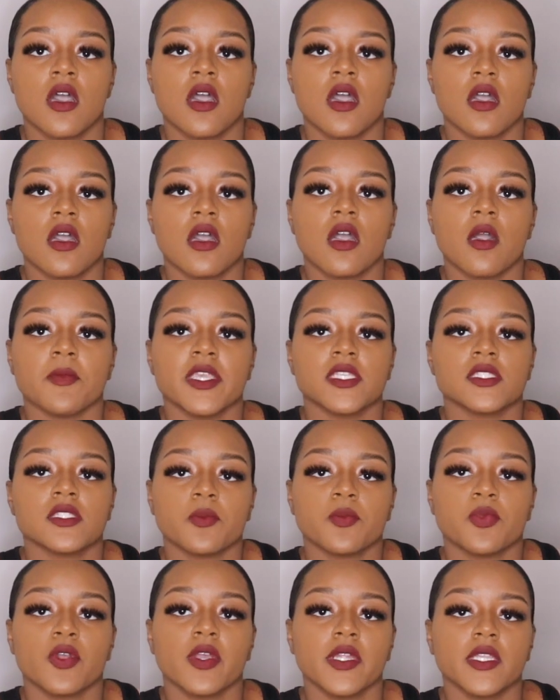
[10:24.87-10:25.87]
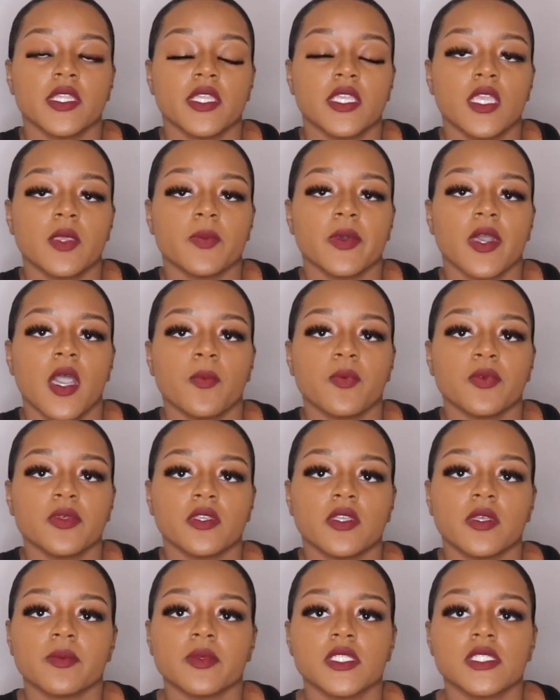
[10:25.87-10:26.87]
It's important to keep up with
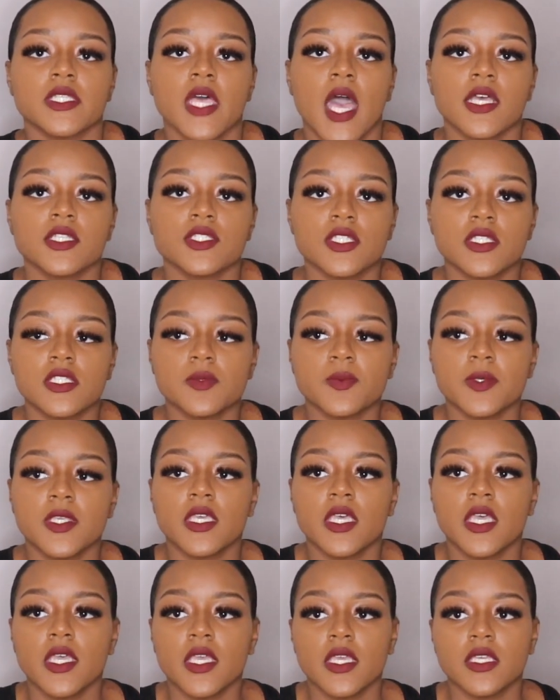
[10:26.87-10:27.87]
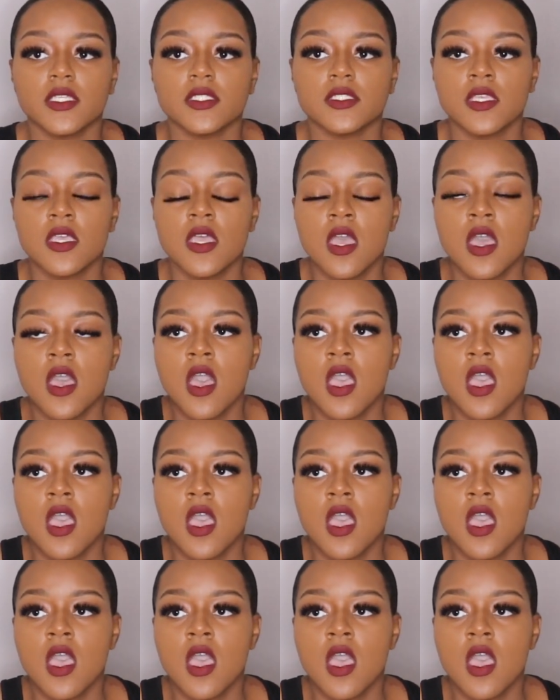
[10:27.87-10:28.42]
your massages because